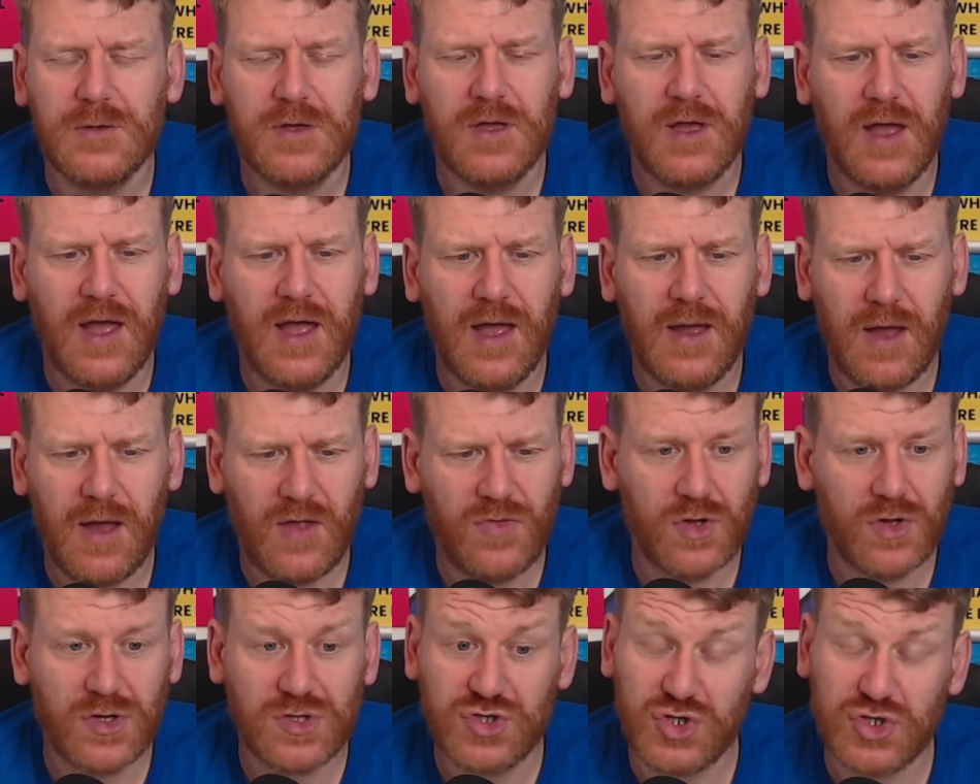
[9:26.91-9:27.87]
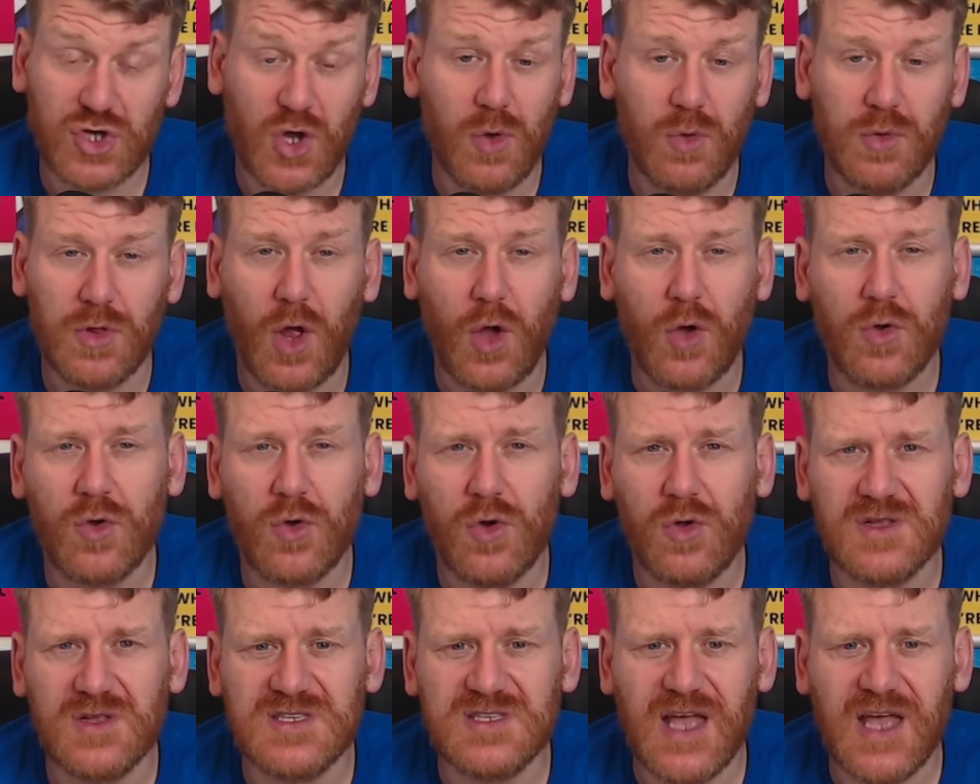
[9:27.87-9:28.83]
Uh, and not just going long
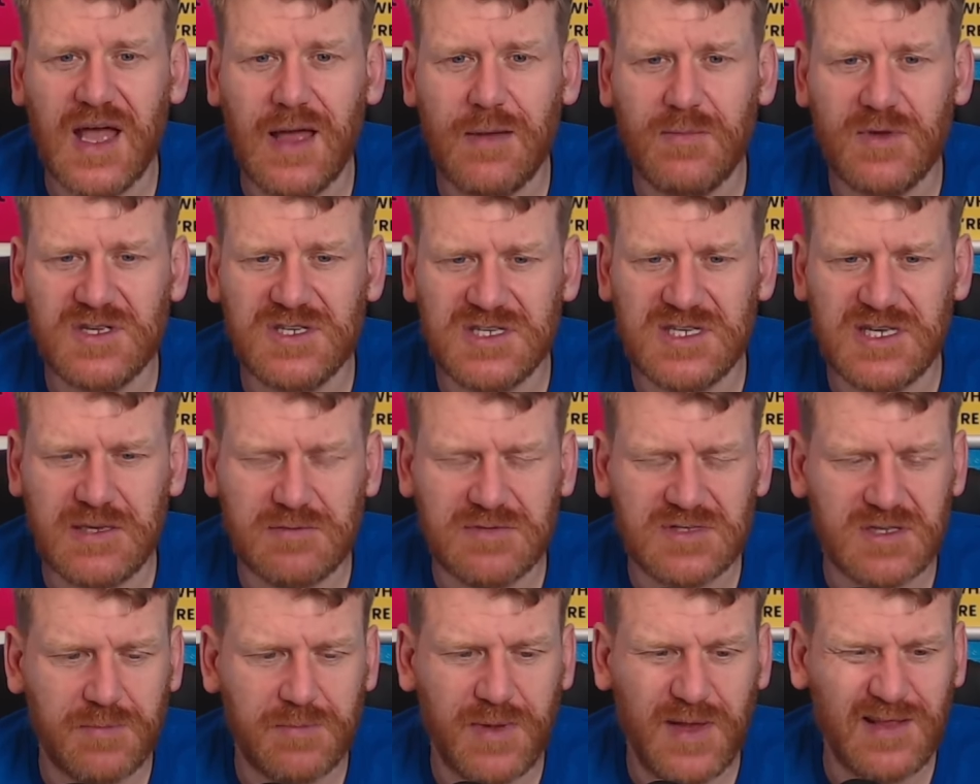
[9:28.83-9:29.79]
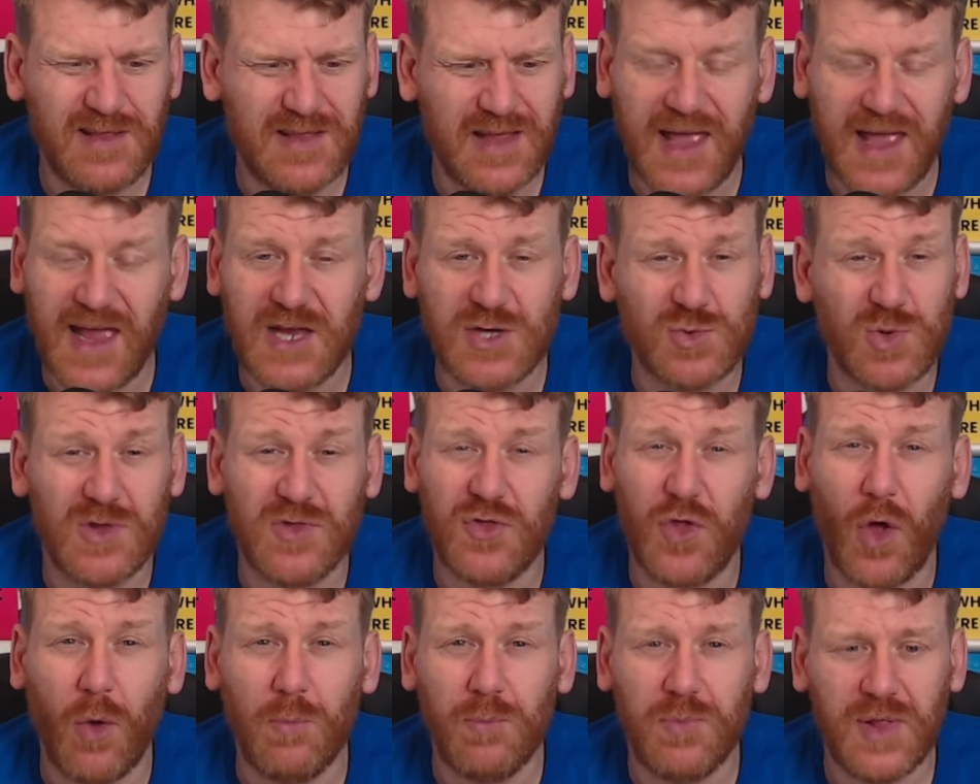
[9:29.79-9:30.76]
all the time, which seems to be the case when
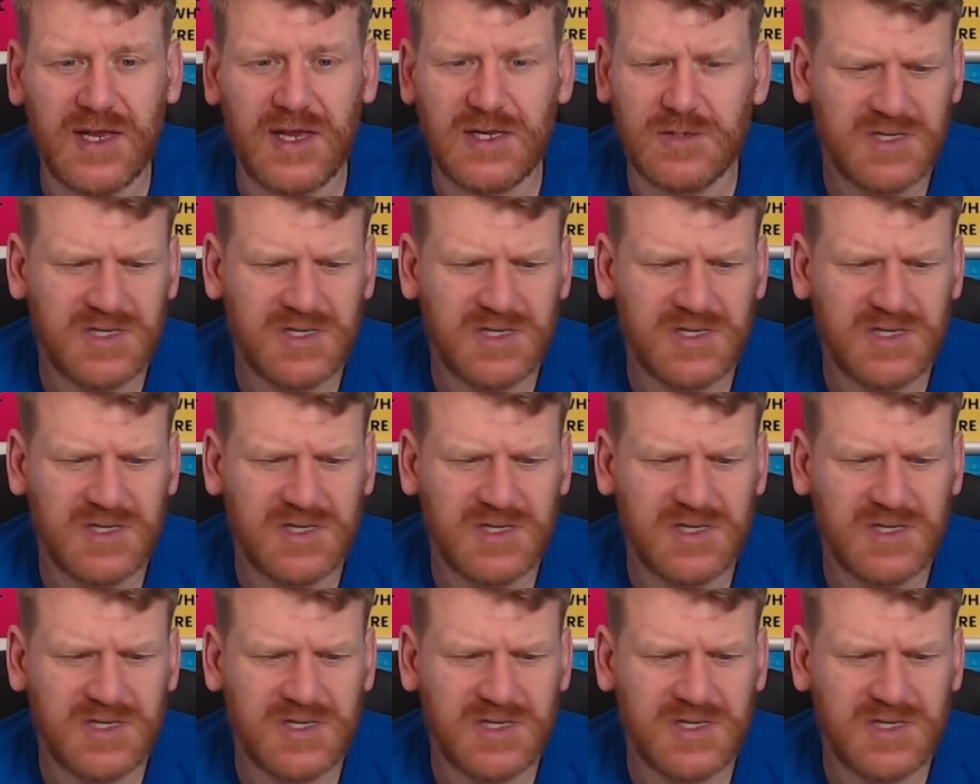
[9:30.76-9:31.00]
Dom plays,